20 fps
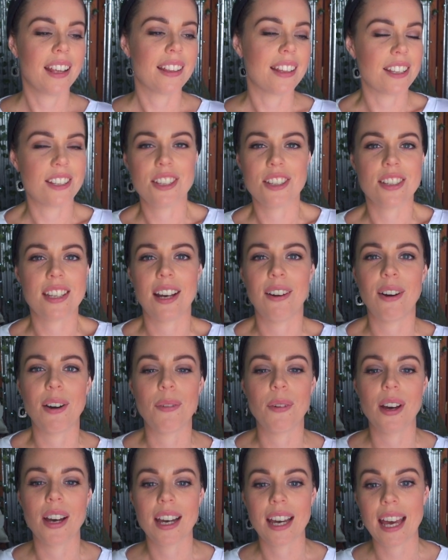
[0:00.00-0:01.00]
That's just how I
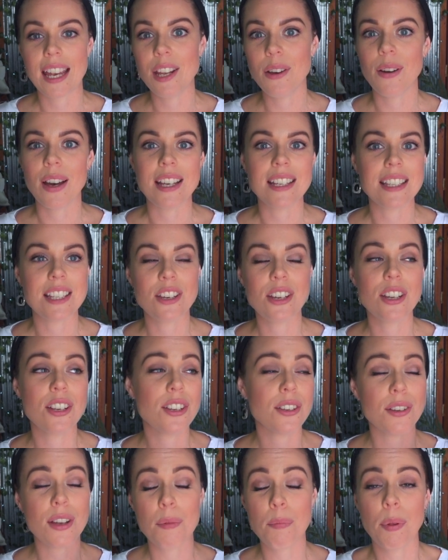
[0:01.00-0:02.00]
work. Anyways, you
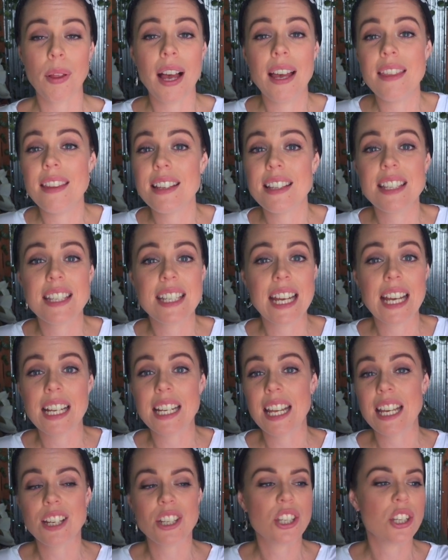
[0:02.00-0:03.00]
can apply this
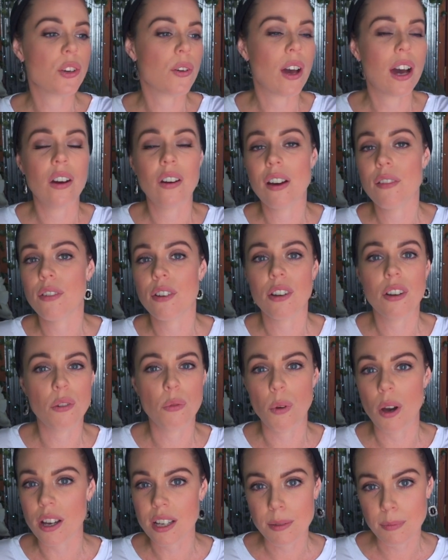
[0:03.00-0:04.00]
technique to however it
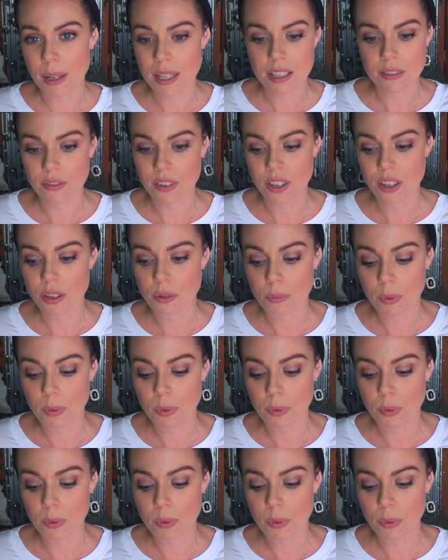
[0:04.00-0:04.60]
works best for you.